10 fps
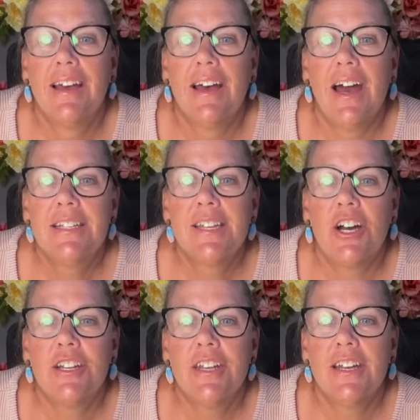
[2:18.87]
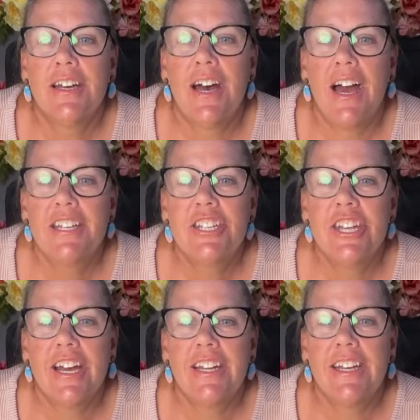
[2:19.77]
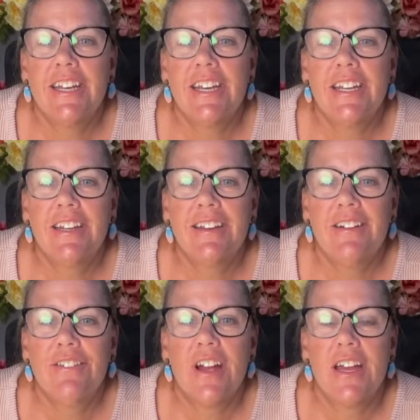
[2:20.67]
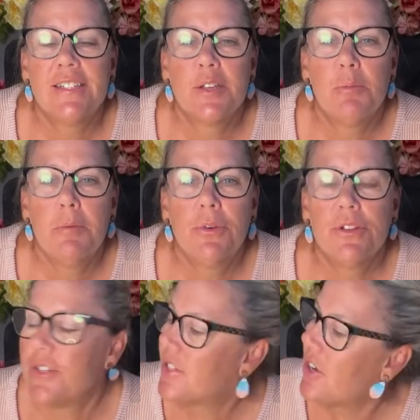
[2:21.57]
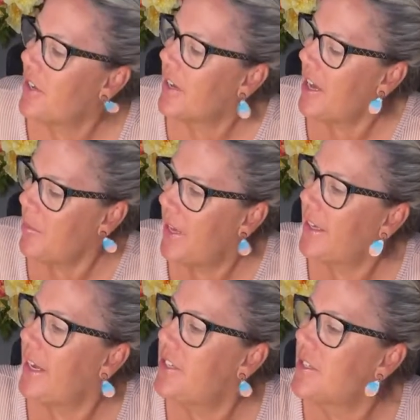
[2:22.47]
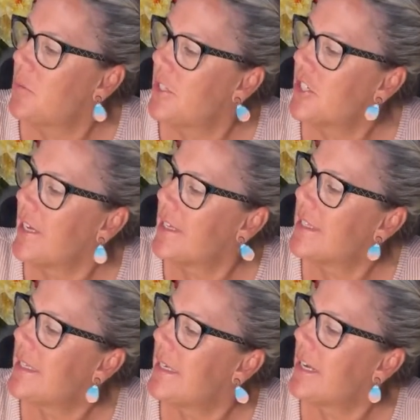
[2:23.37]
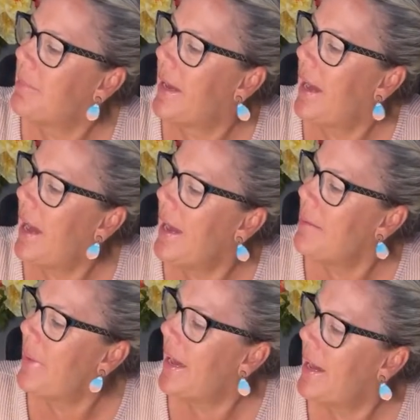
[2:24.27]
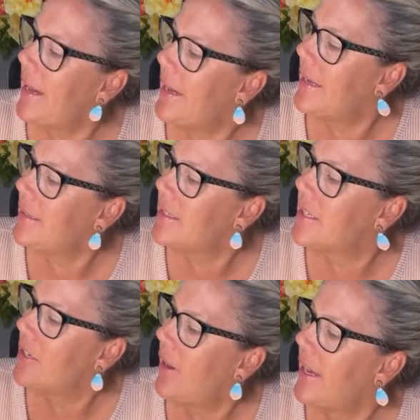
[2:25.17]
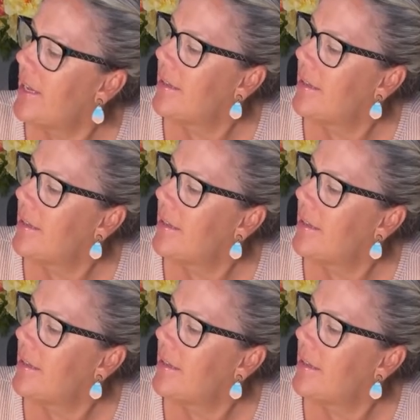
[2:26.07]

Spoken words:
Hi, Tanya. Hi, Shannon. All right, so people are starting to come in. I just wish I could see it on my iPad so I